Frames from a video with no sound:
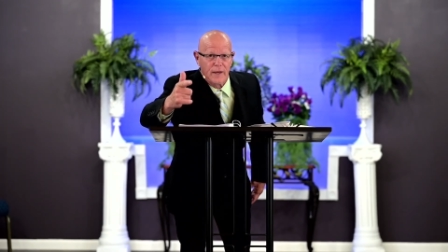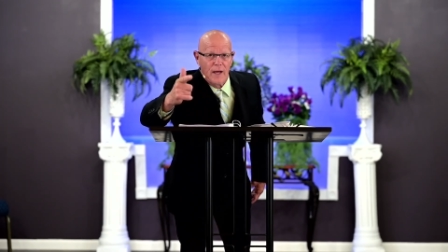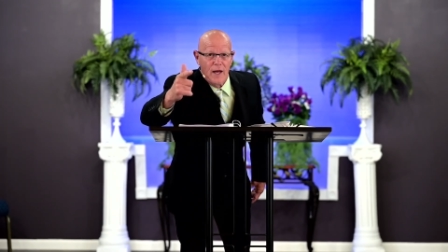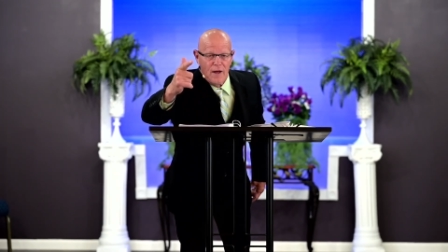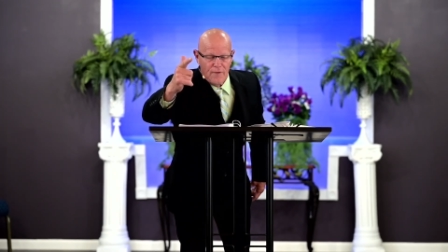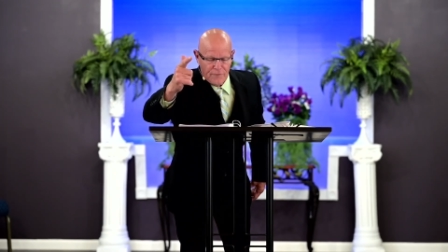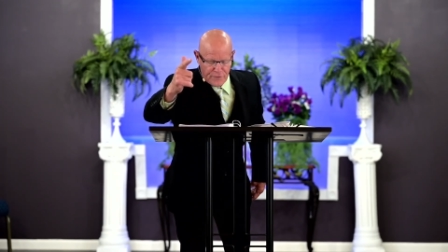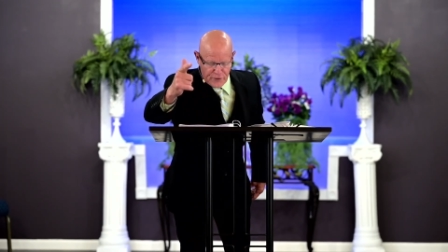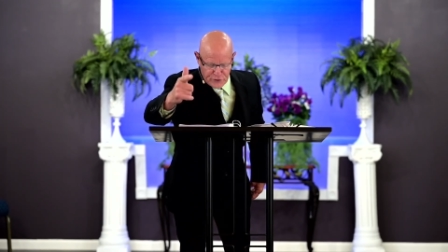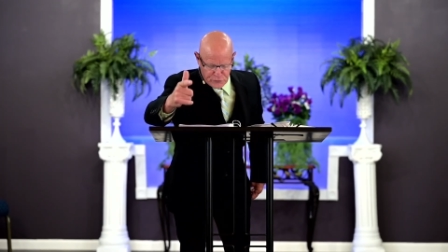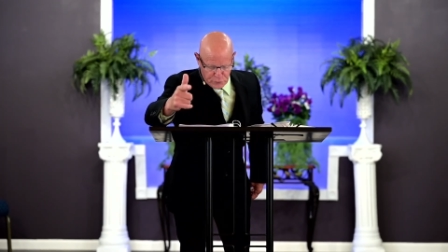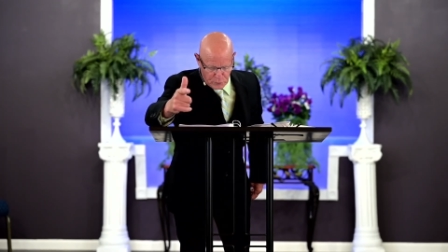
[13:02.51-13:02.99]

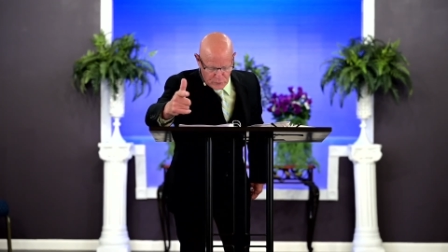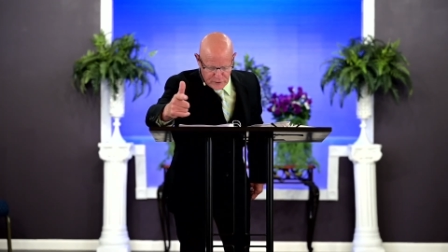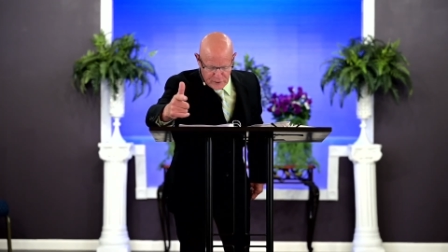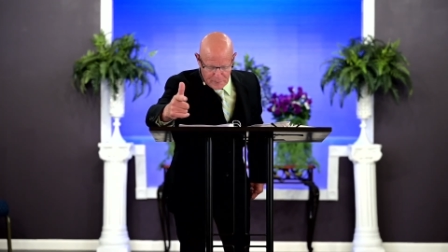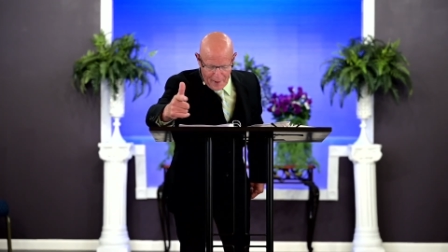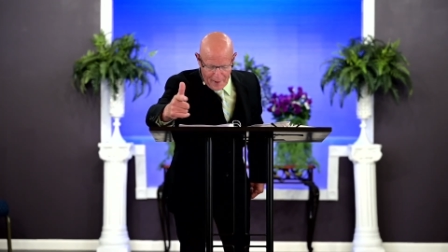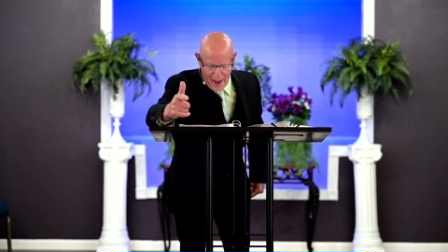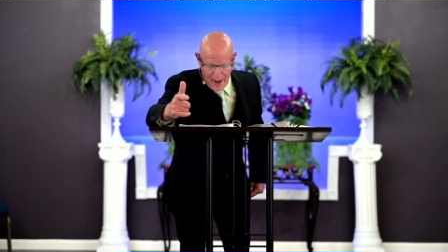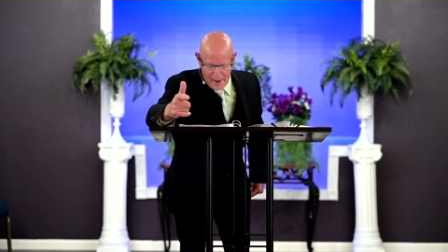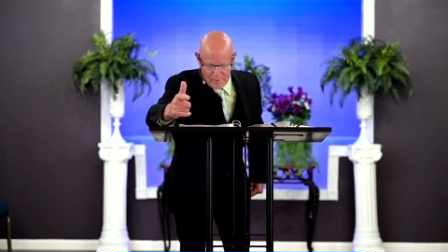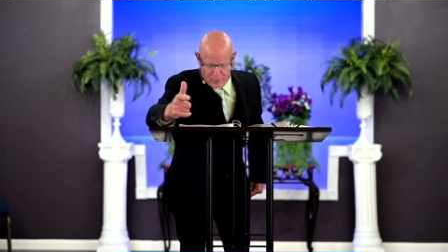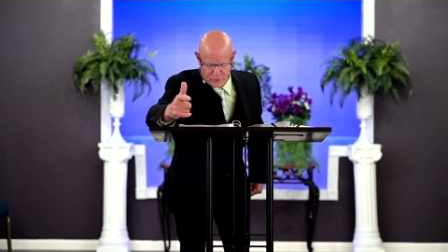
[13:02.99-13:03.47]
This is what the
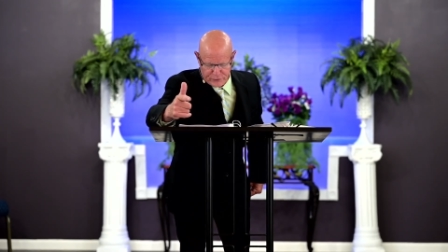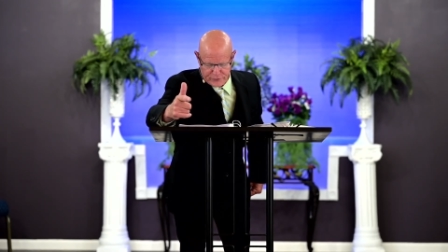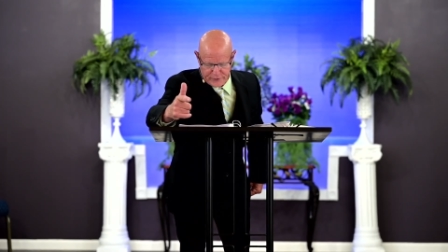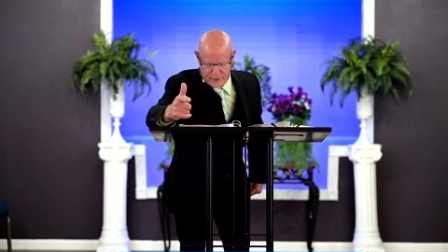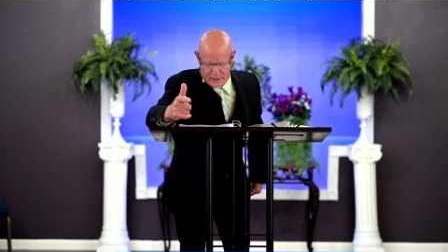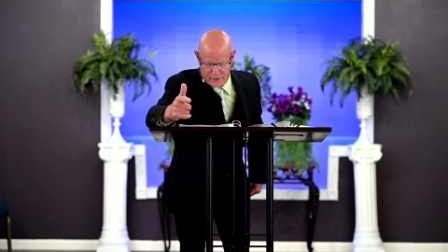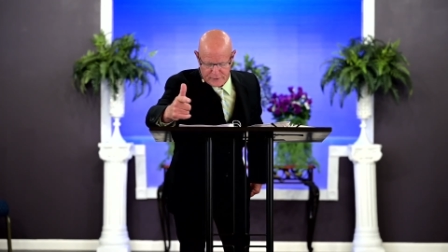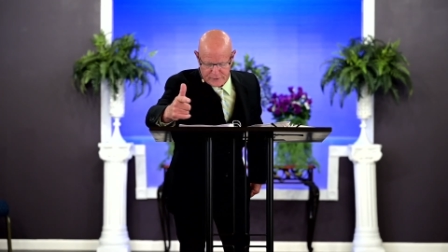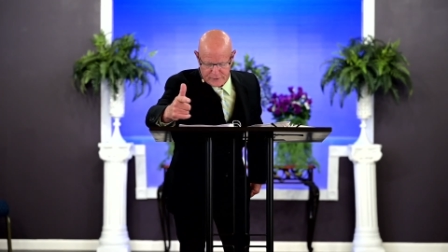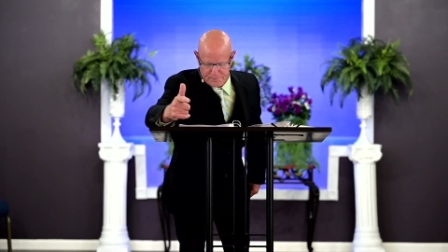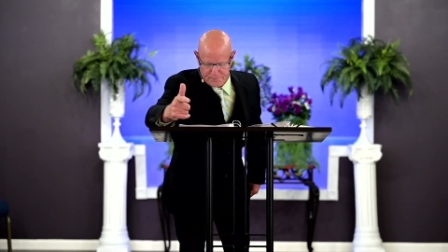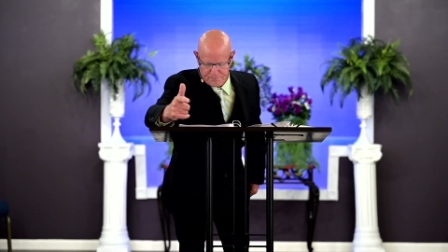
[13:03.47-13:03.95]
Bible
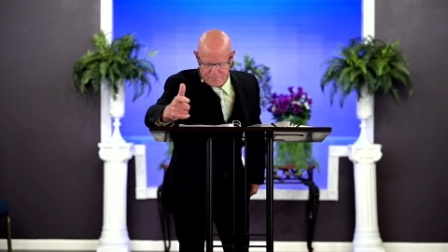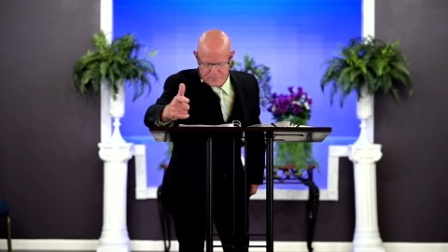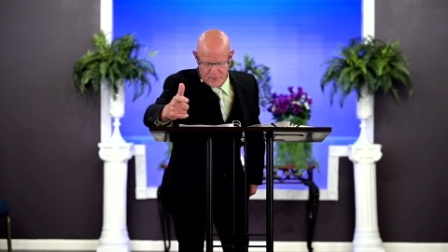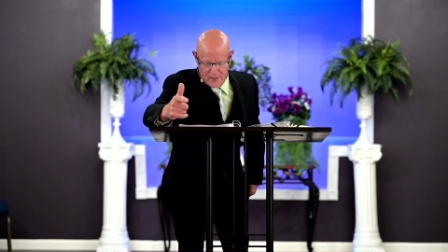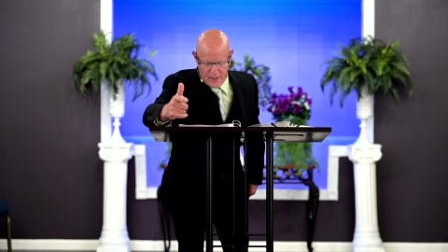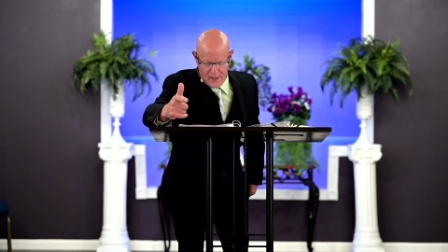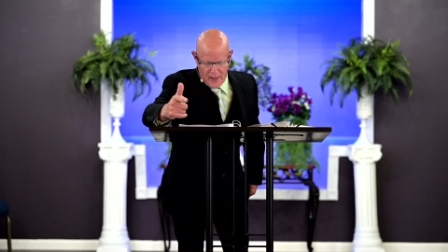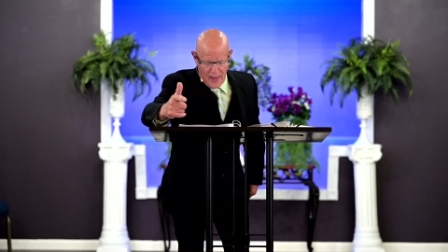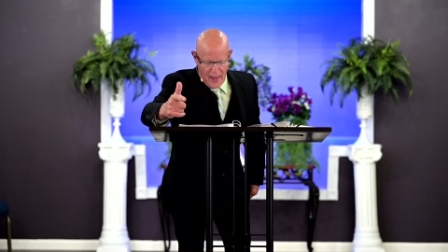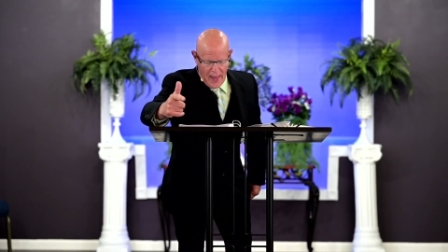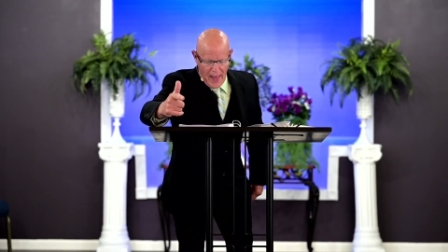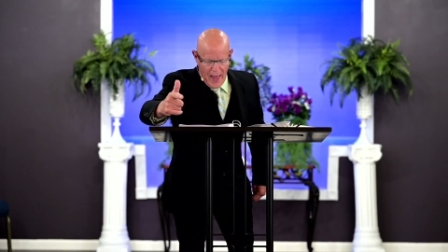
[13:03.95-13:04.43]
says.
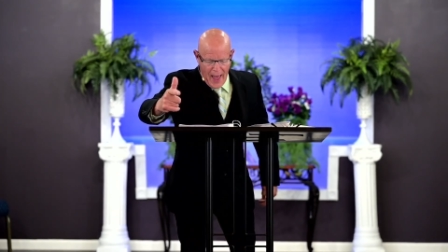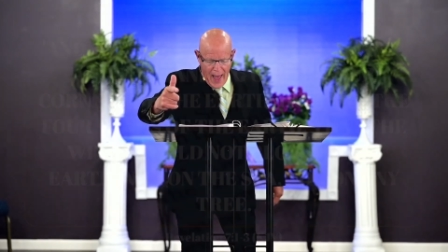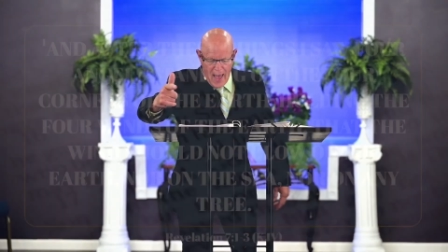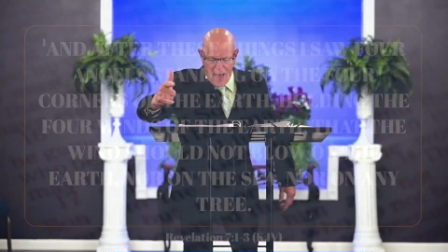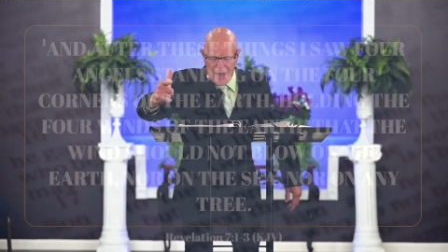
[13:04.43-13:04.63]
And